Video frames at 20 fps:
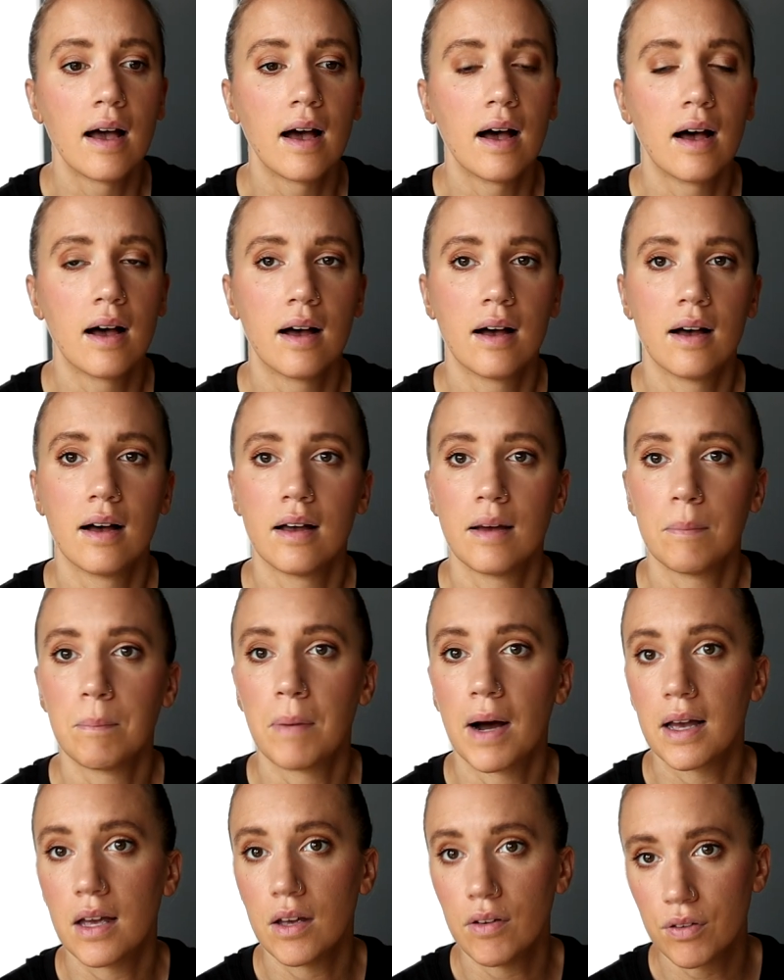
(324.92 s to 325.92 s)

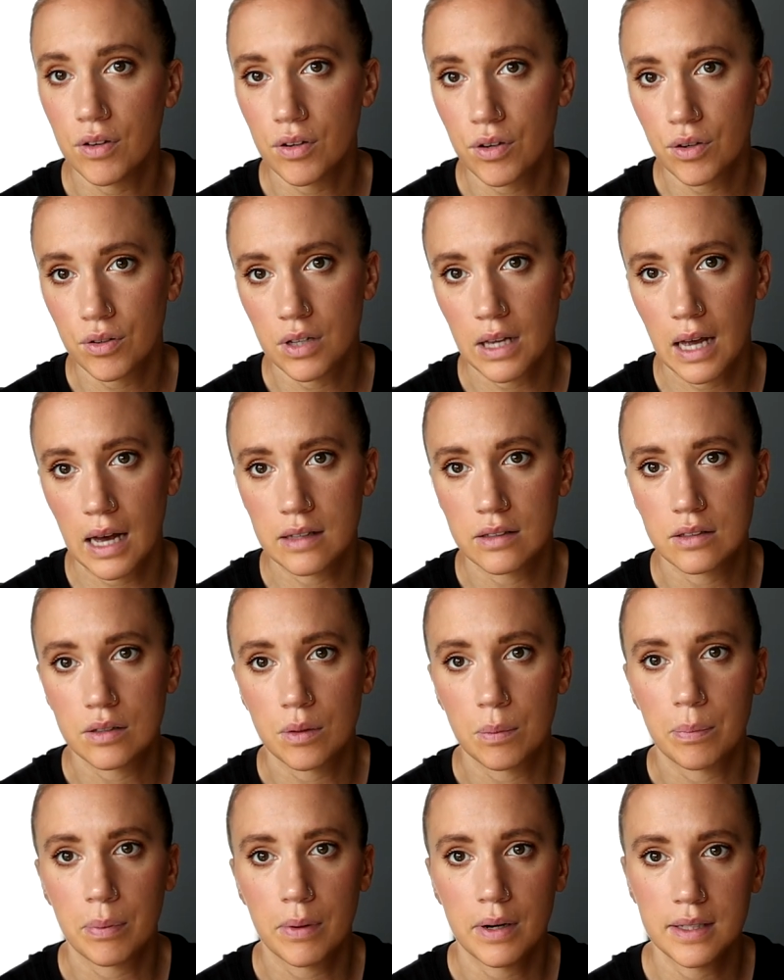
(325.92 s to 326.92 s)
But if you know the
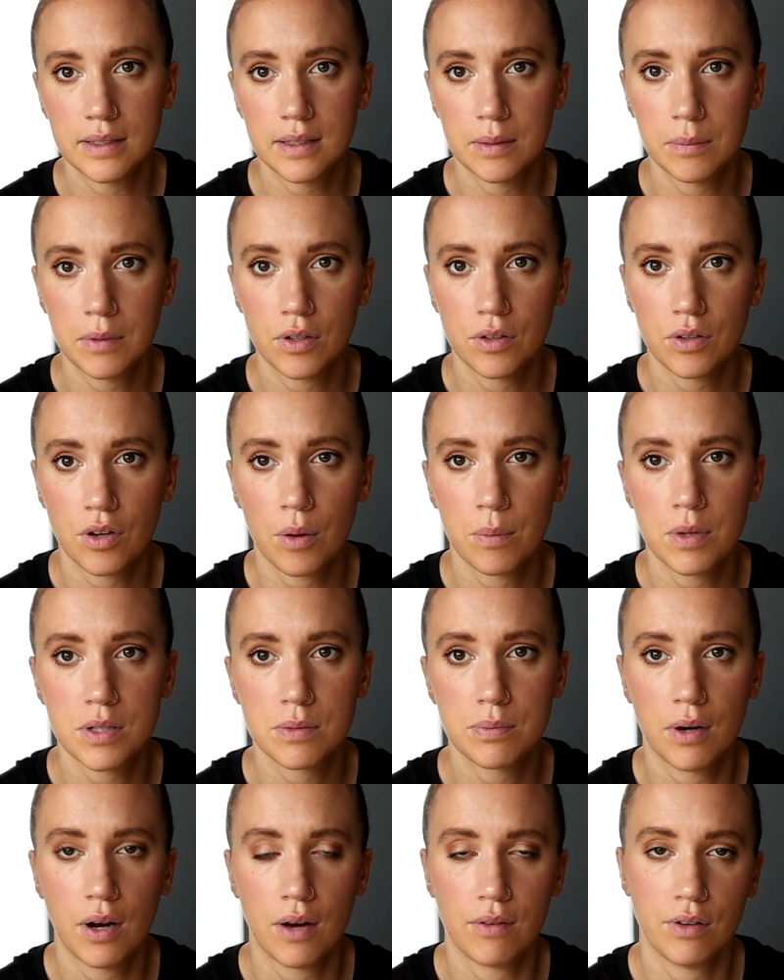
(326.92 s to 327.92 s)
answer, please let me know in the
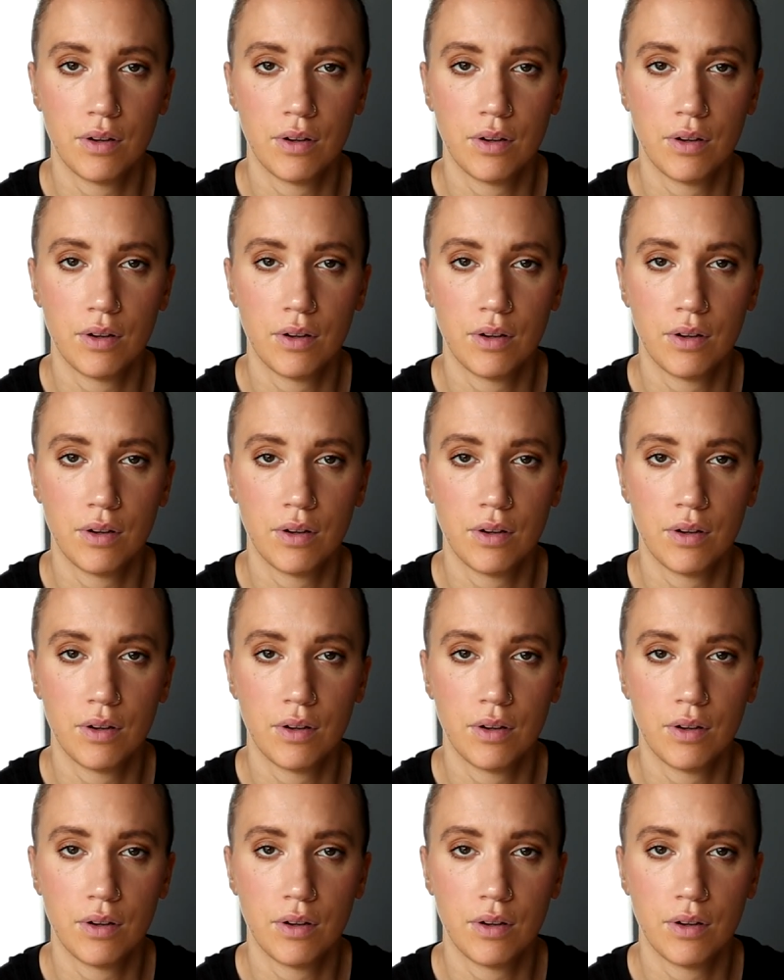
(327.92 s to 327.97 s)
comments below.